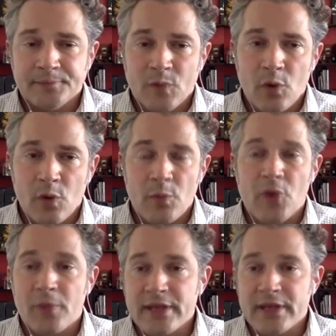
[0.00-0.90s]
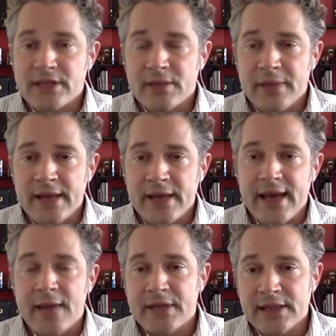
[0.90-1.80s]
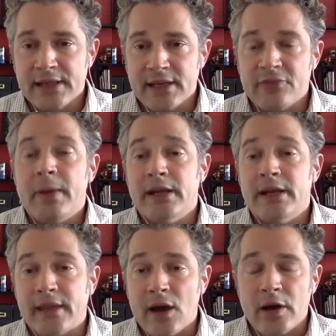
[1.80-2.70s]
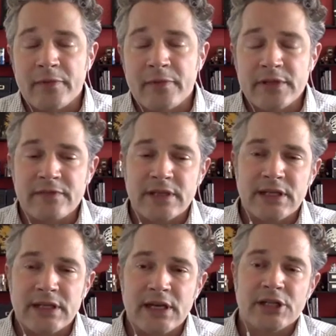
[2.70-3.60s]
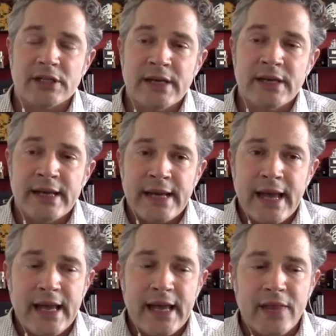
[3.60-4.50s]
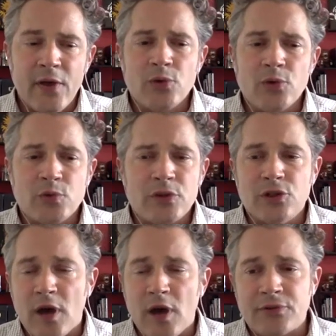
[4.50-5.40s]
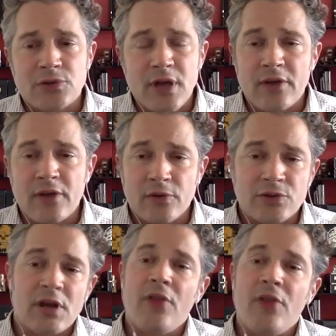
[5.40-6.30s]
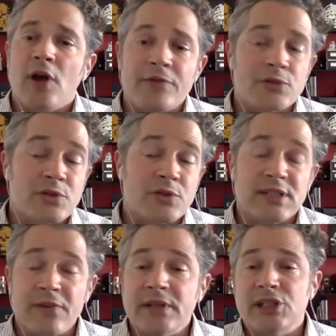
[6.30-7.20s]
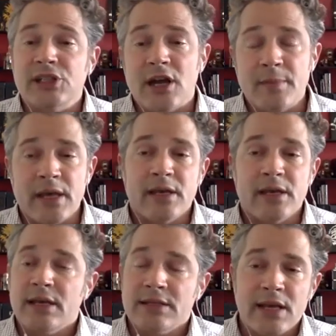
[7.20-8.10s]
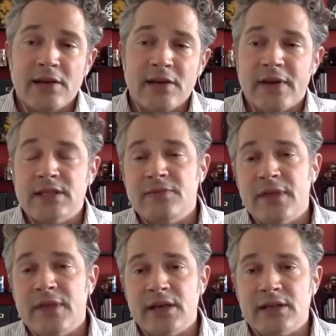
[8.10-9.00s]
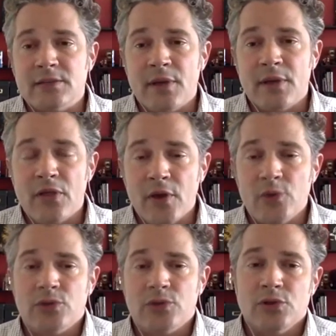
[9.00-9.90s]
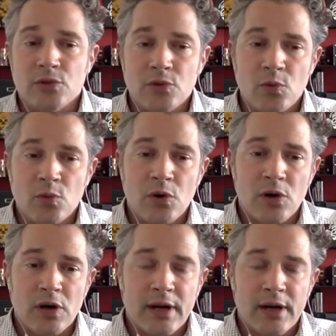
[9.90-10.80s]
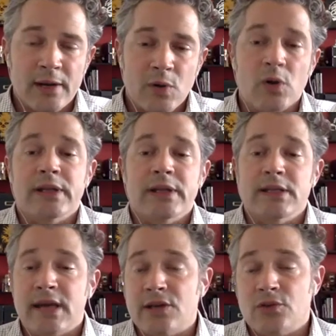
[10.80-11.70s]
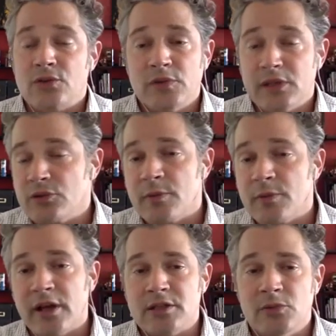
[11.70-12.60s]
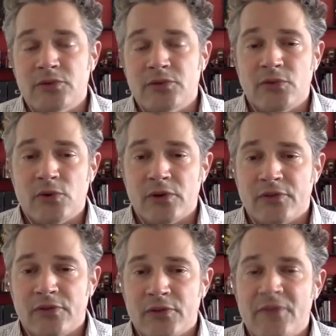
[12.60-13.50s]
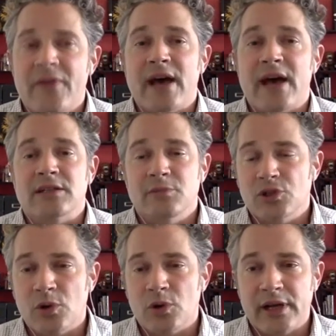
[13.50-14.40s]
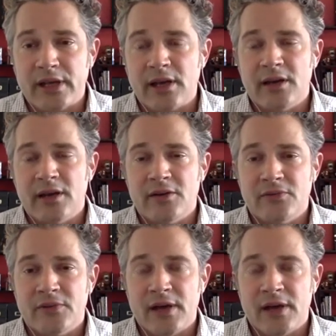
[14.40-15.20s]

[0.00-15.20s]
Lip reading: were both placed on paid admin leave pending the outcome of this investigation. And those were the two officers. There's other officers that definitely chime in and say offensive things, but those two were, according to the text, really responsible for the vast majority of